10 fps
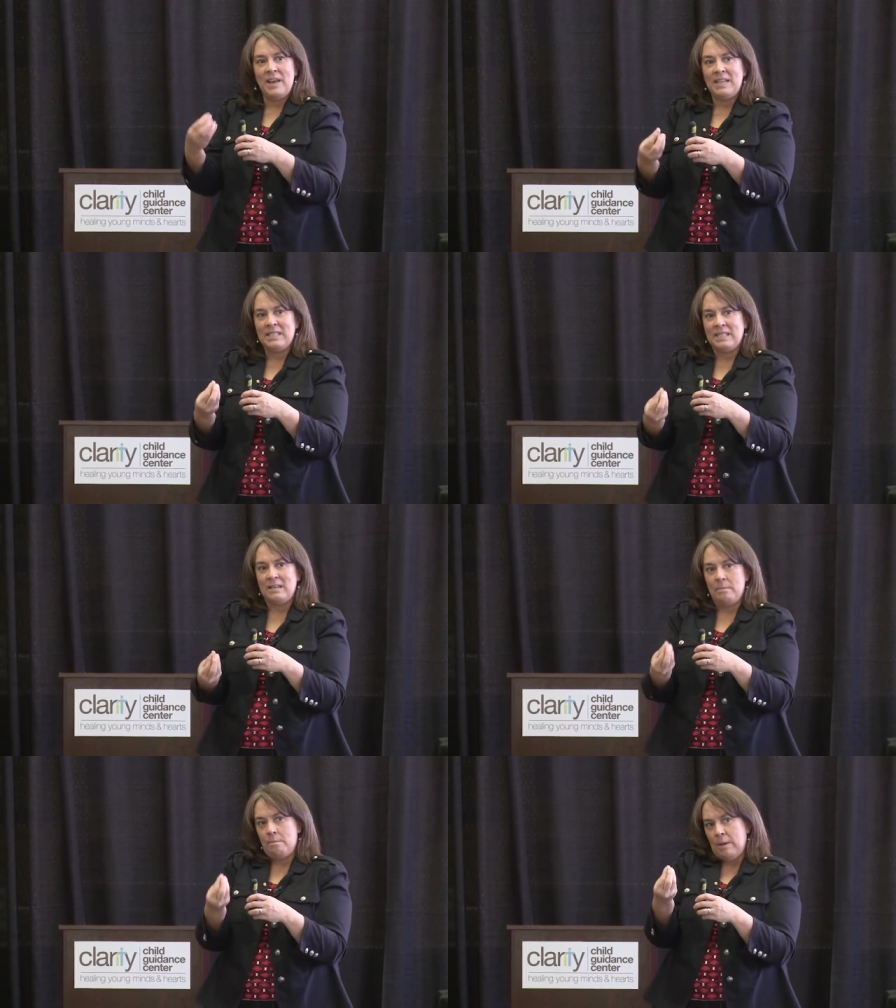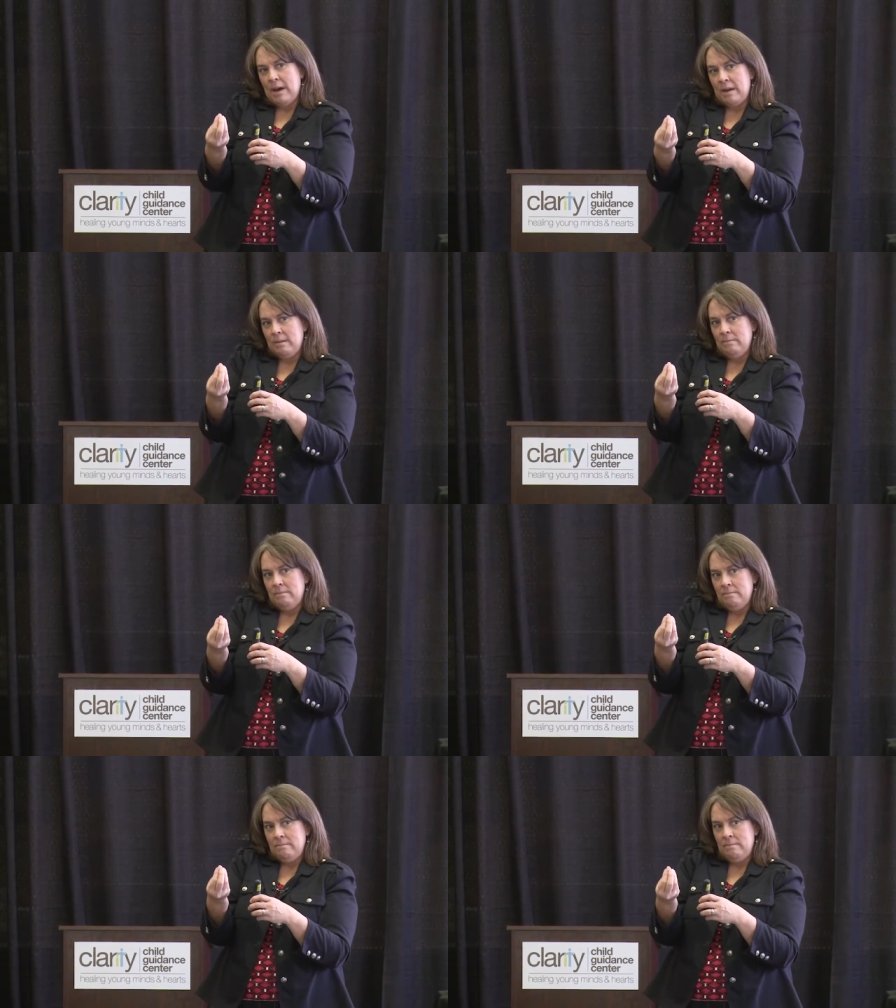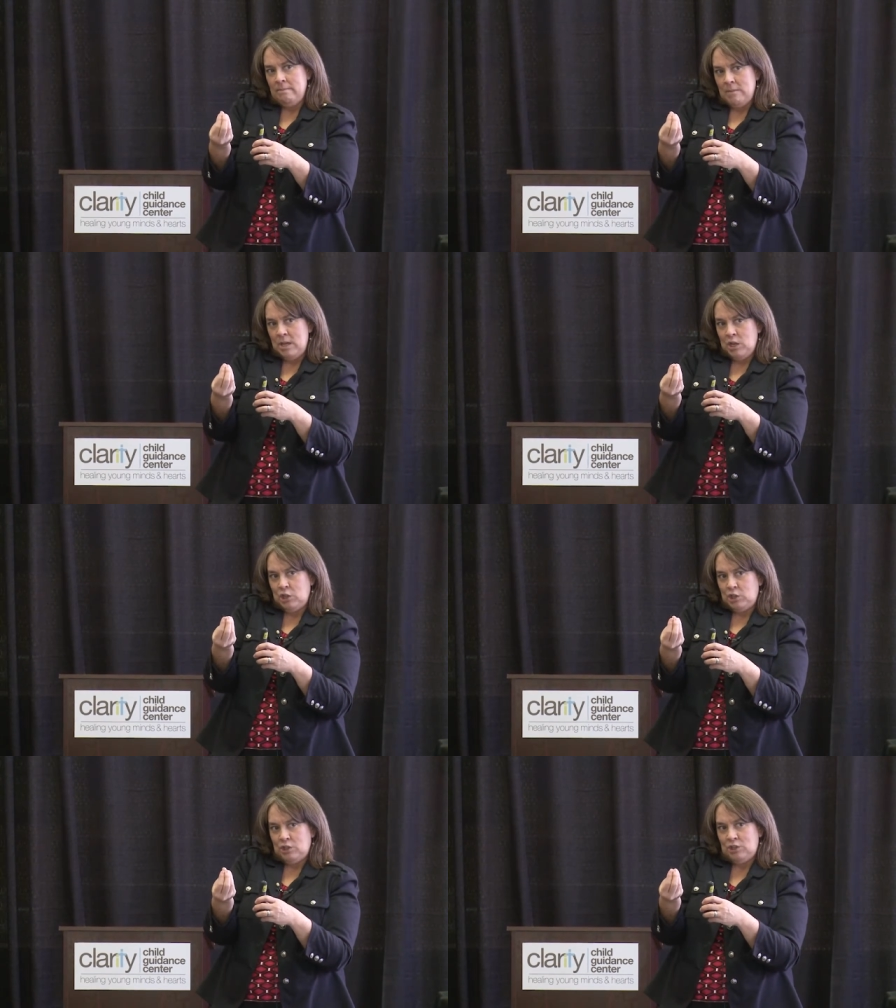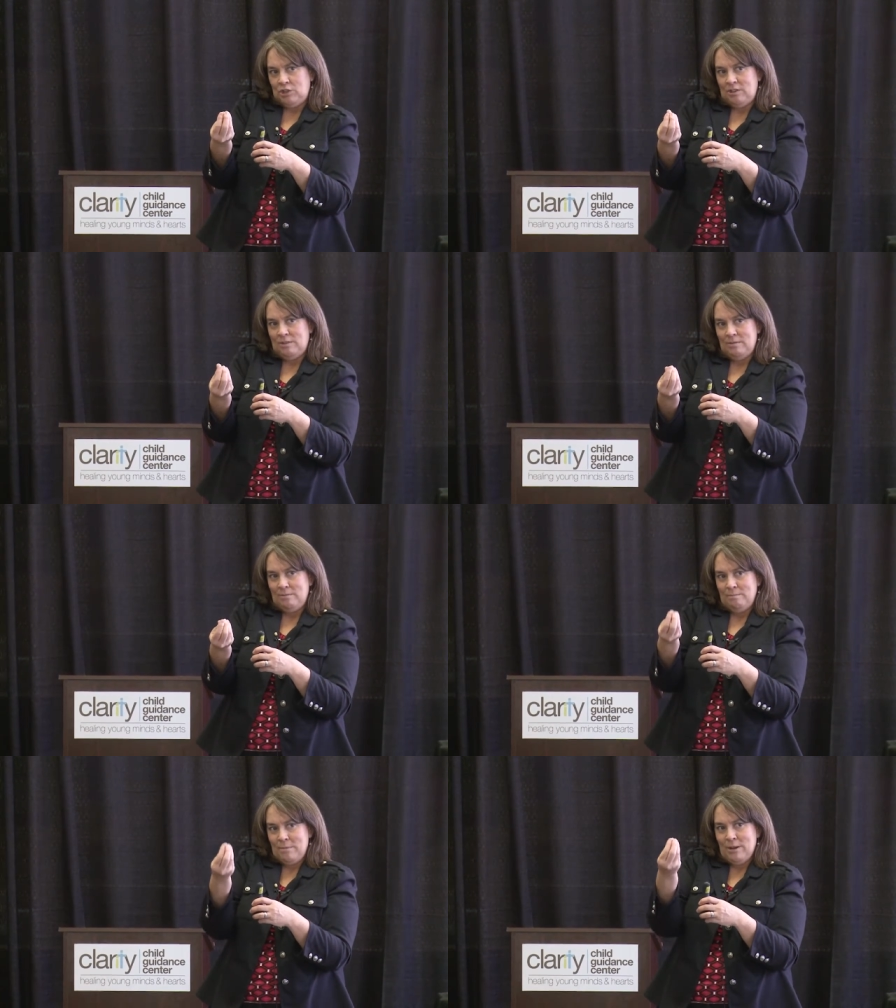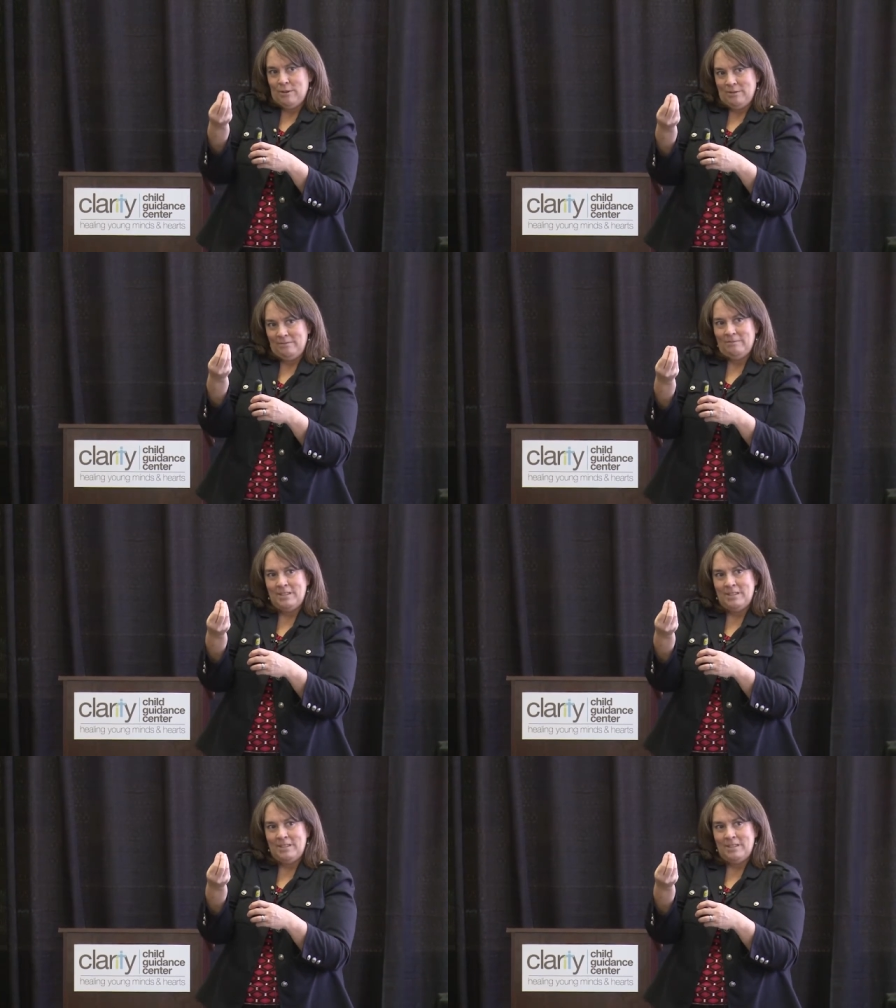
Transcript: That's bottom-ish, middle.